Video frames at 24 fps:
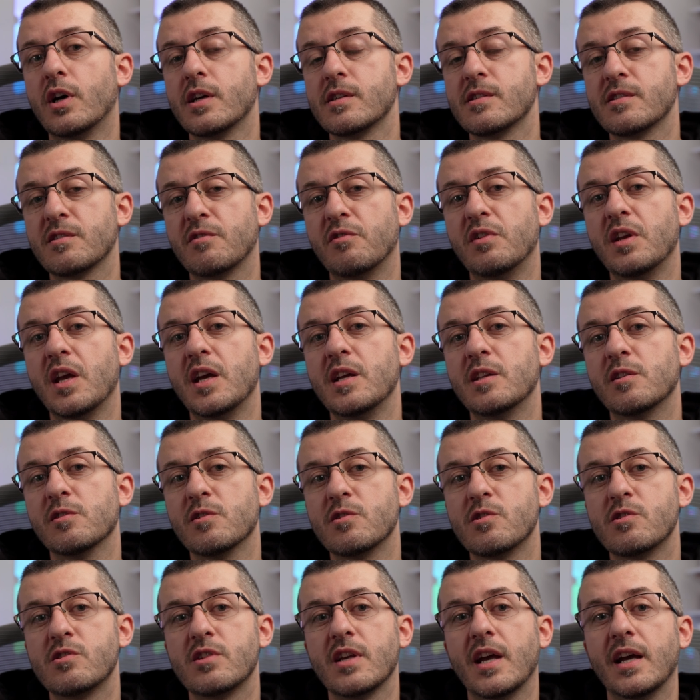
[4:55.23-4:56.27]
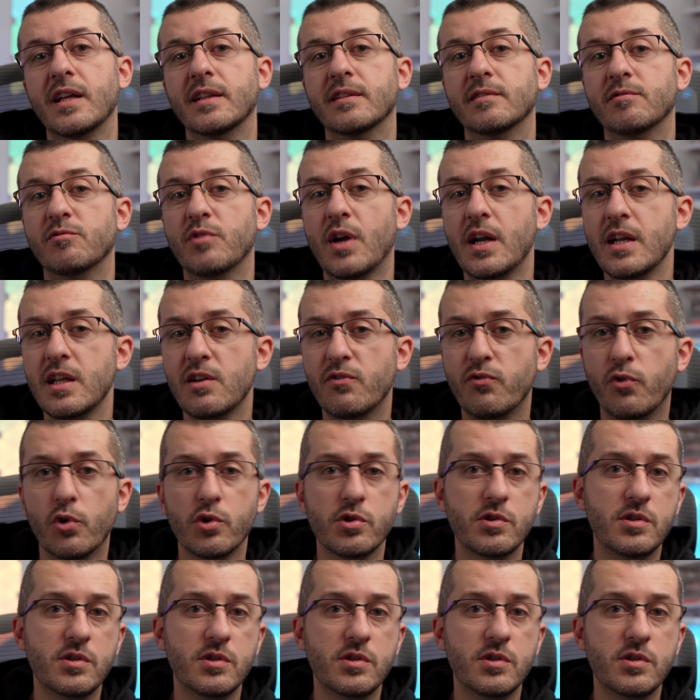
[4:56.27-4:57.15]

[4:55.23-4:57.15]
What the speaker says: us creators, and running 4